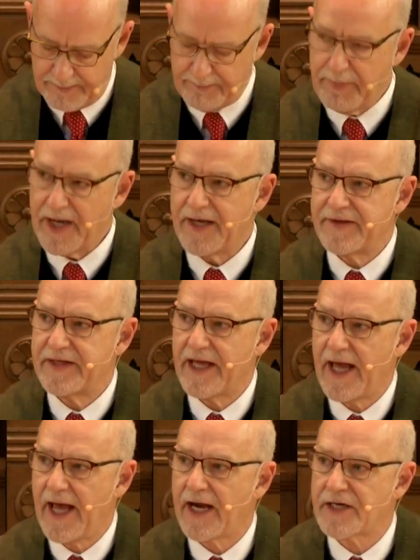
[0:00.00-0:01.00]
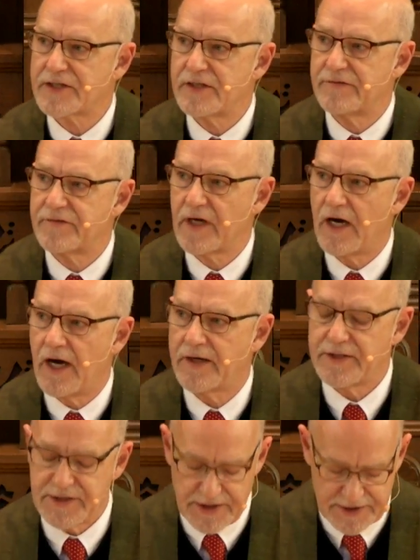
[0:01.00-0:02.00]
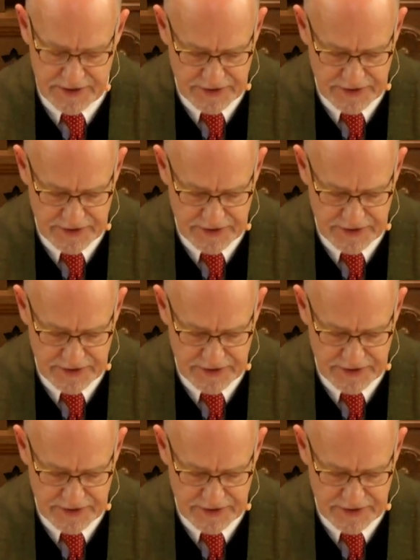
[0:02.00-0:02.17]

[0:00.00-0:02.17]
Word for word: by the action of God in Jesus